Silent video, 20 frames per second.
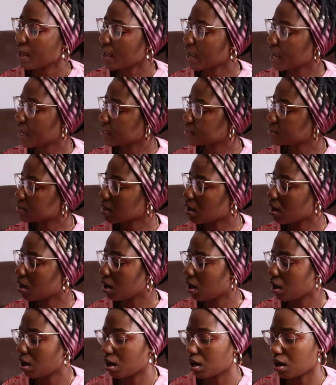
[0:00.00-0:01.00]
It's
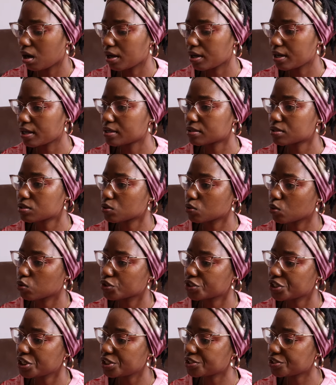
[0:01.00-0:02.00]

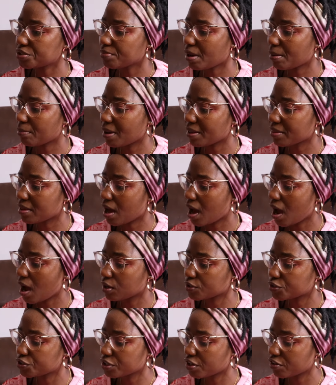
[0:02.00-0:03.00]
Teaching My Mother
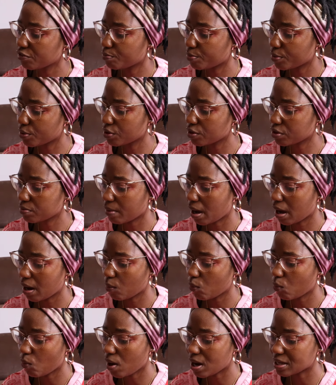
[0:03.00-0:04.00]
How to Give Birth by
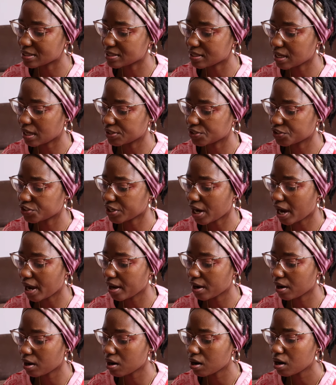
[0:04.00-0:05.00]
Wasan
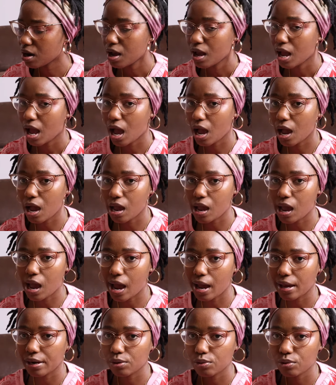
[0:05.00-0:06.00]
Shire.
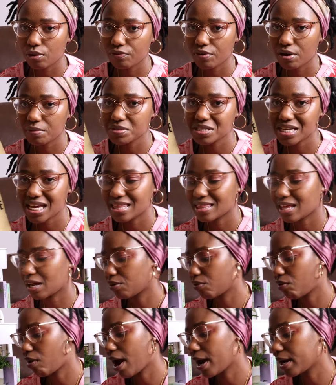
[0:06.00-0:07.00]
I don't know if I'm saying
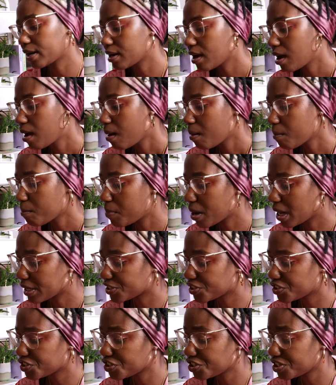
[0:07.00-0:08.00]
that right,
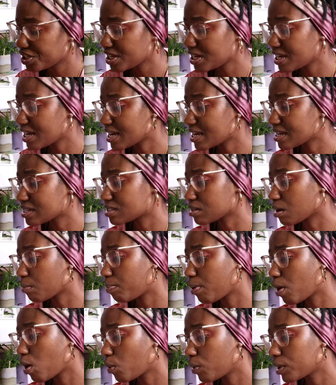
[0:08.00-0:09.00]
but she is a
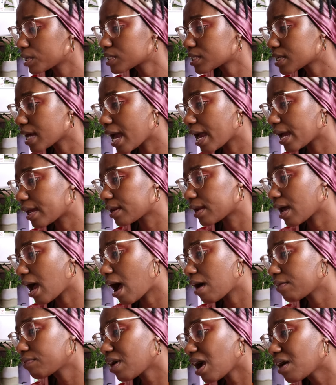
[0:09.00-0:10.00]
poet, and
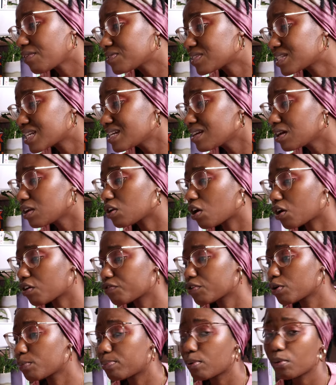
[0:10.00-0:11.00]
I've seen a lot
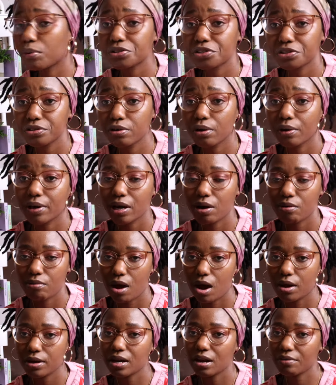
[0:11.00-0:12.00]
of her poetry going
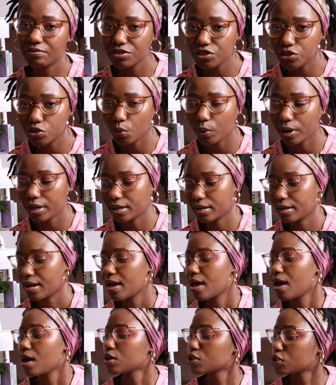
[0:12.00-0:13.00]
around and I've enjoyed it.
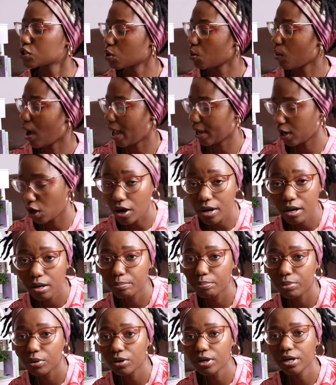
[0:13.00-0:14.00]
So I got her
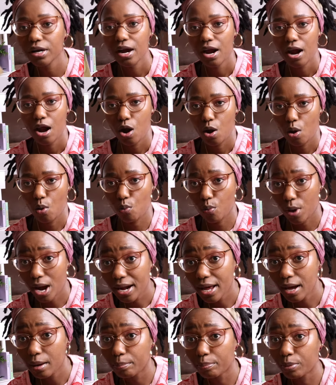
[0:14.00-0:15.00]
book, read
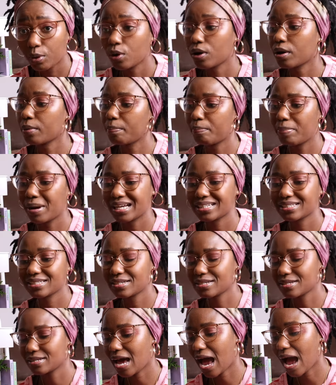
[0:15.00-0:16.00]
her book,
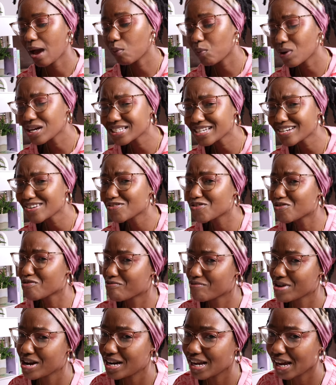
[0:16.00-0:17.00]
but I
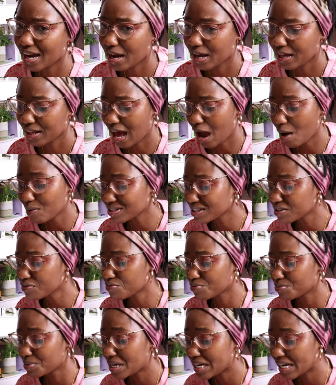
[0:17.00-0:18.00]
wasn't reading
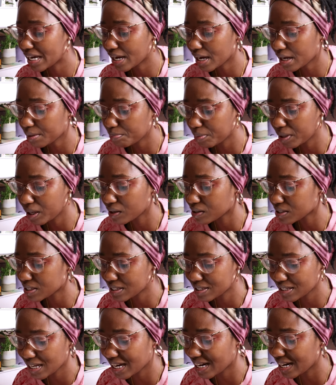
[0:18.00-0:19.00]
it
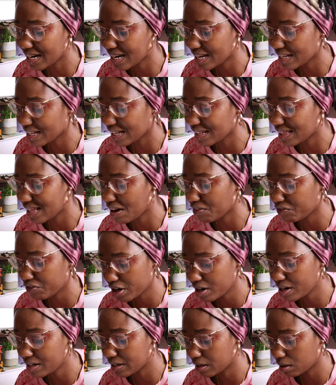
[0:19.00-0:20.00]
because there are
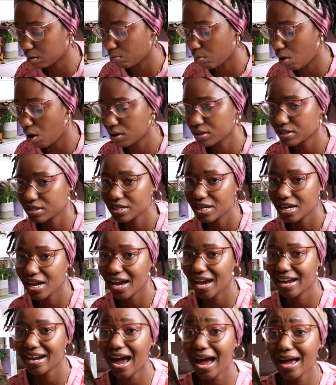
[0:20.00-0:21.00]
very little marks in here,
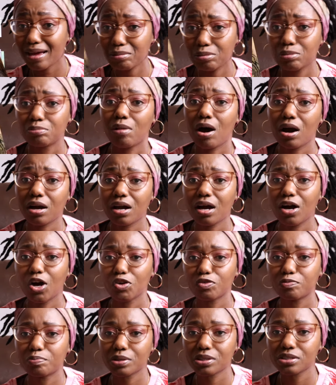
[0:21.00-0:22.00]
and I am a marker
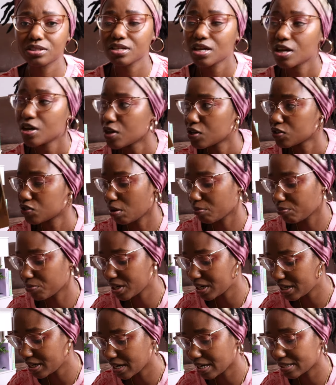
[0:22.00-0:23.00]
of books, so I'm
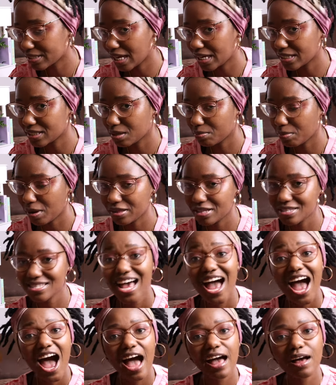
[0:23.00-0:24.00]
really excited about this.
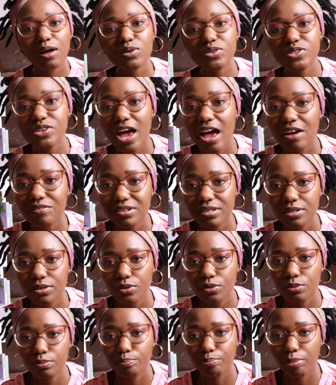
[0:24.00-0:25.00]
I also have a
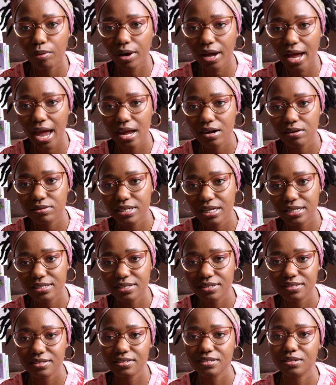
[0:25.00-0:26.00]
new book
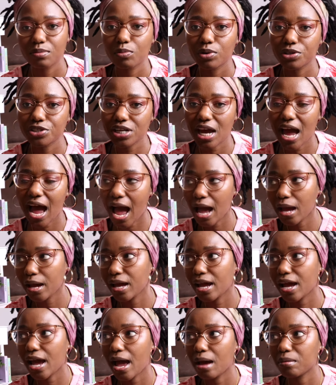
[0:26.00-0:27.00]
annotating system, which
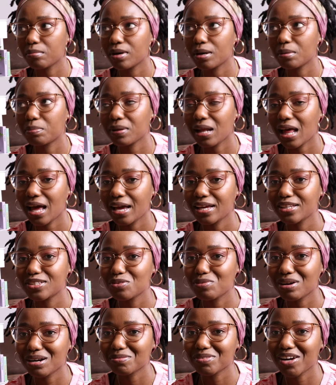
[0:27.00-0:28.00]
I am applying to
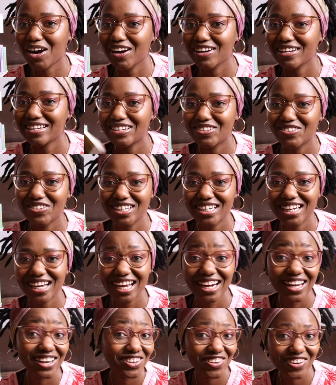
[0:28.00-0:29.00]
what I'm currently reading,
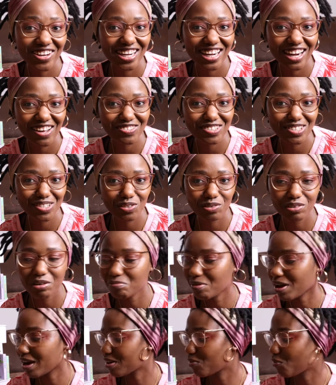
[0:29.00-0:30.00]
and I'd really love to talk
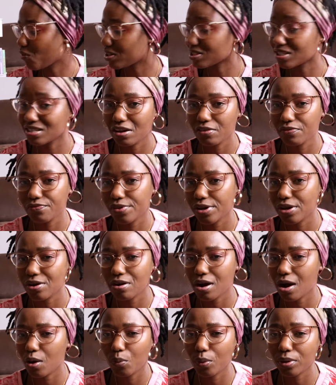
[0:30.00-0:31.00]
about it once I
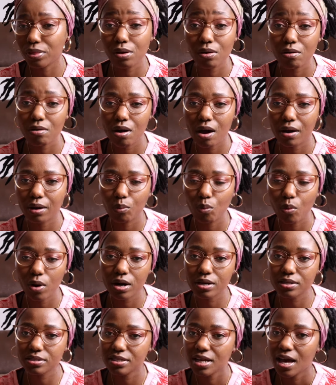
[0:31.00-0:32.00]
figured out whether or not it
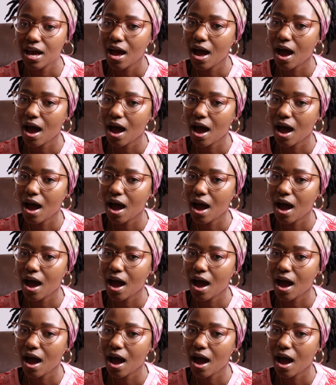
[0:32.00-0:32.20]
works.